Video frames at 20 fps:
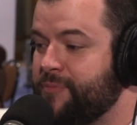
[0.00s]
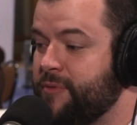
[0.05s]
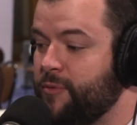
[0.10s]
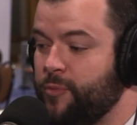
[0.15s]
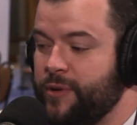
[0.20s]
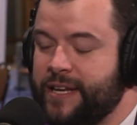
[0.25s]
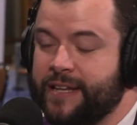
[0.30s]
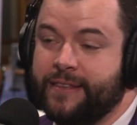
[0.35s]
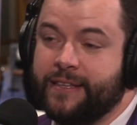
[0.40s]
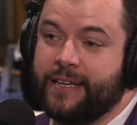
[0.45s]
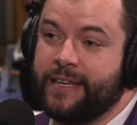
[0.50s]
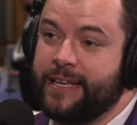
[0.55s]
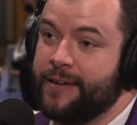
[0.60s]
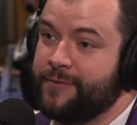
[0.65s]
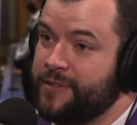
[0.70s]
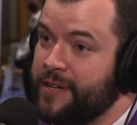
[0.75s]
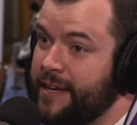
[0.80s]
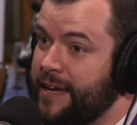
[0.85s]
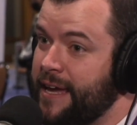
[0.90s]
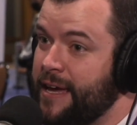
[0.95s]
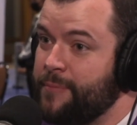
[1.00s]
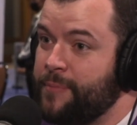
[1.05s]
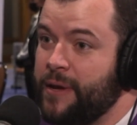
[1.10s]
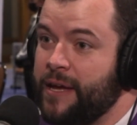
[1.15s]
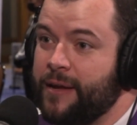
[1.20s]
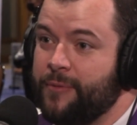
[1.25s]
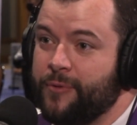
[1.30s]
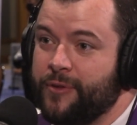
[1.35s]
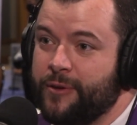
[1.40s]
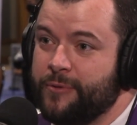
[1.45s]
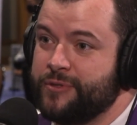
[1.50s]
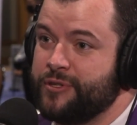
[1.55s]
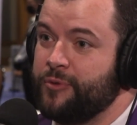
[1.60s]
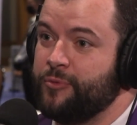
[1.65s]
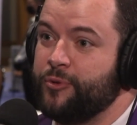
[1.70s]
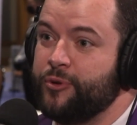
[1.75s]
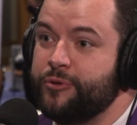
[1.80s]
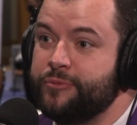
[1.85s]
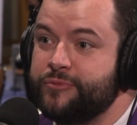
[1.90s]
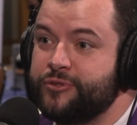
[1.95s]
we did the gifting campaign where there was a
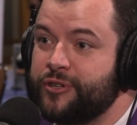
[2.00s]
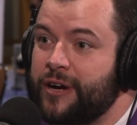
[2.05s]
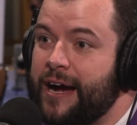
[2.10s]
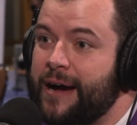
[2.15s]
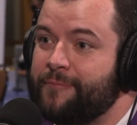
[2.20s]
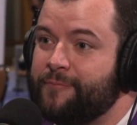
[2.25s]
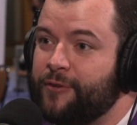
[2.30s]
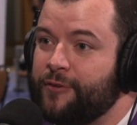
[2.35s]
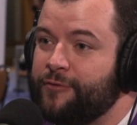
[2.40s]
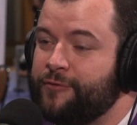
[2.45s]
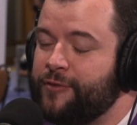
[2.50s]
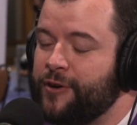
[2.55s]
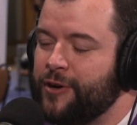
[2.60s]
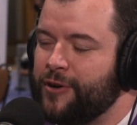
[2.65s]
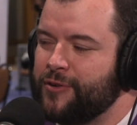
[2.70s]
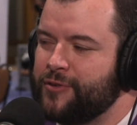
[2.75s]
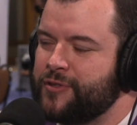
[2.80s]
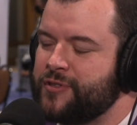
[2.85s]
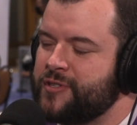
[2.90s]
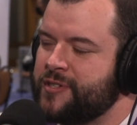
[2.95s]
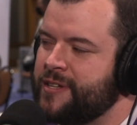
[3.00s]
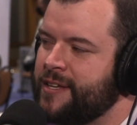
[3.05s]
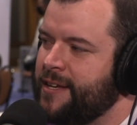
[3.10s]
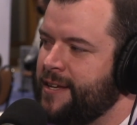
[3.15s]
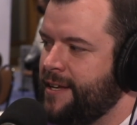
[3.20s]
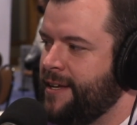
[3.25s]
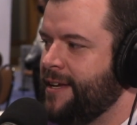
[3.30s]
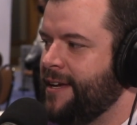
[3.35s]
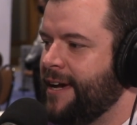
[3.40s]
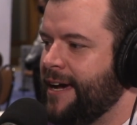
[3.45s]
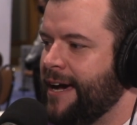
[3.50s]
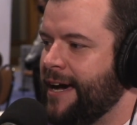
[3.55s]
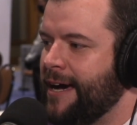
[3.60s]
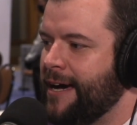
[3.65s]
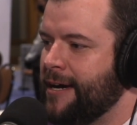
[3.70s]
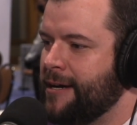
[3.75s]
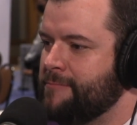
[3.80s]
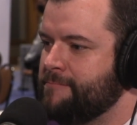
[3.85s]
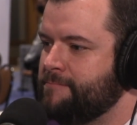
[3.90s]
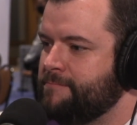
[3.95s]
room drop for folks.
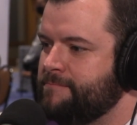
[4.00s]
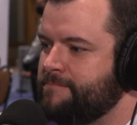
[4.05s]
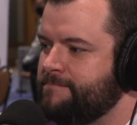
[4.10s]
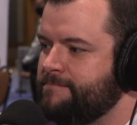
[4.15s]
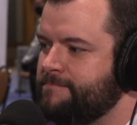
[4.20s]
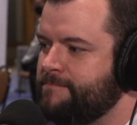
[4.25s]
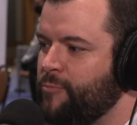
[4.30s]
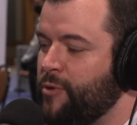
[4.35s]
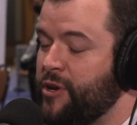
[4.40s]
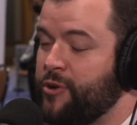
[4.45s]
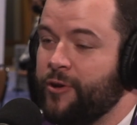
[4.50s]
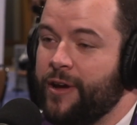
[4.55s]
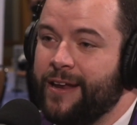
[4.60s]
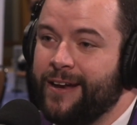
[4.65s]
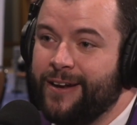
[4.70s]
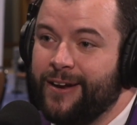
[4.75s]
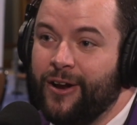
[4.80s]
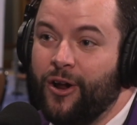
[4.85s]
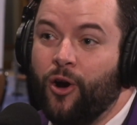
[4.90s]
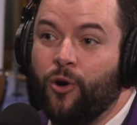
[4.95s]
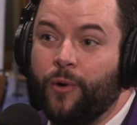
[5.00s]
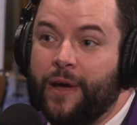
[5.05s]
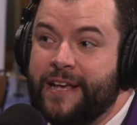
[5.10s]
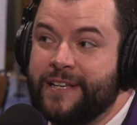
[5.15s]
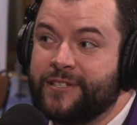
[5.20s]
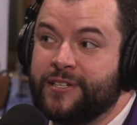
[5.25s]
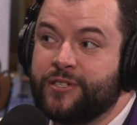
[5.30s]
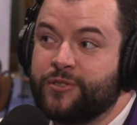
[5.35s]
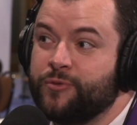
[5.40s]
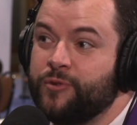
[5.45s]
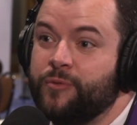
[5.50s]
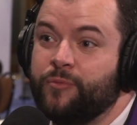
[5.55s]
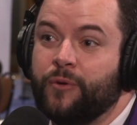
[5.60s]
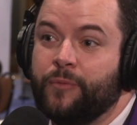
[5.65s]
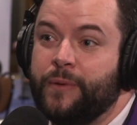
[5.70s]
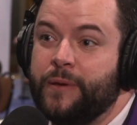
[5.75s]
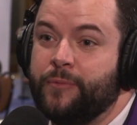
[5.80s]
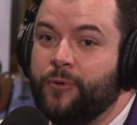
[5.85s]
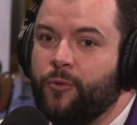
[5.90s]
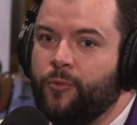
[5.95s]
We created an Oasis room where
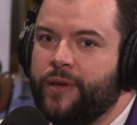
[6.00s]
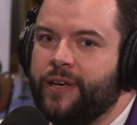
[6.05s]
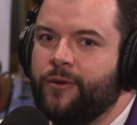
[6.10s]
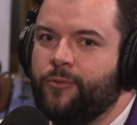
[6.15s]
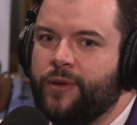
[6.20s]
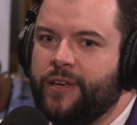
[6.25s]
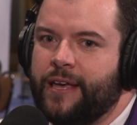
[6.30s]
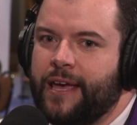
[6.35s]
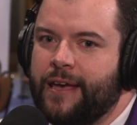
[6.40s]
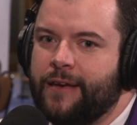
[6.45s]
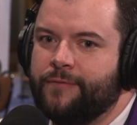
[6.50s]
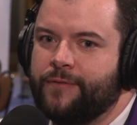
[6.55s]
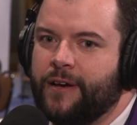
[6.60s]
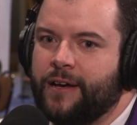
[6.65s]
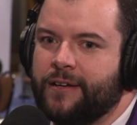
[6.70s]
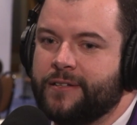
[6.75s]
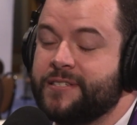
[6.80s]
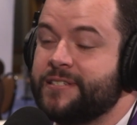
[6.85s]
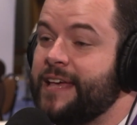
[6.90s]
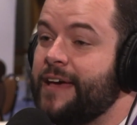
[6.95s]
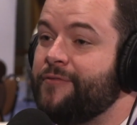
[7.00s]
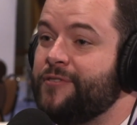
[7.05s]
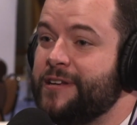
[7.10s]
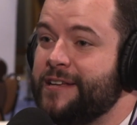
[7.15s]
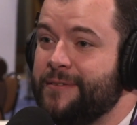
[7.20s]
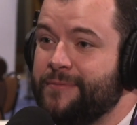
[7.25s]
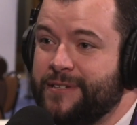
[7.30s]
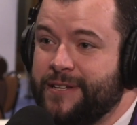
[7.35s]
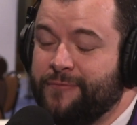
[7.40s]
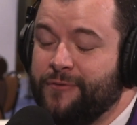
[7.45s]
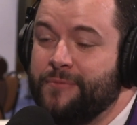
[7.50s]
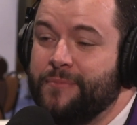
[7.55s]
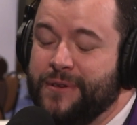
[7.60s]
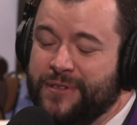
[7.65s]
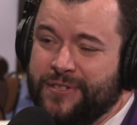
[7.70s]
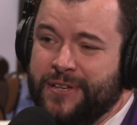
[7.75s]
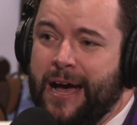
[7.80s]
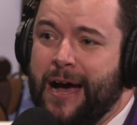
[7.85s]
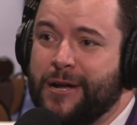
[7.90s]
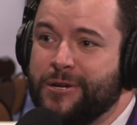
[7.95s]
we gave 70 different
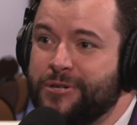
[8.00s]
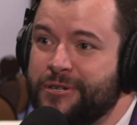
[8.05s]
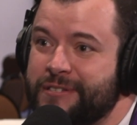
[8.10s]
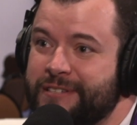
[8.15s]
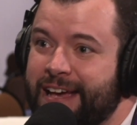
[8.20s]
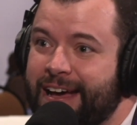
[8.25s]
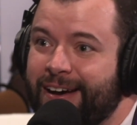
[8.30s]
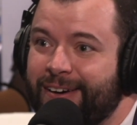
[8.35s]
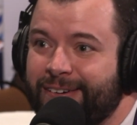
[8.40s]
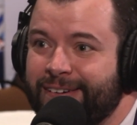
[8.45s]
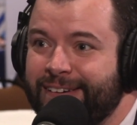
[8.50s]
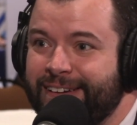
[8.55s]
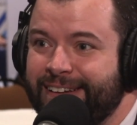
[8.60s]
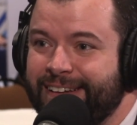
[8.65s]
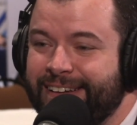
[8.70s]
massages out.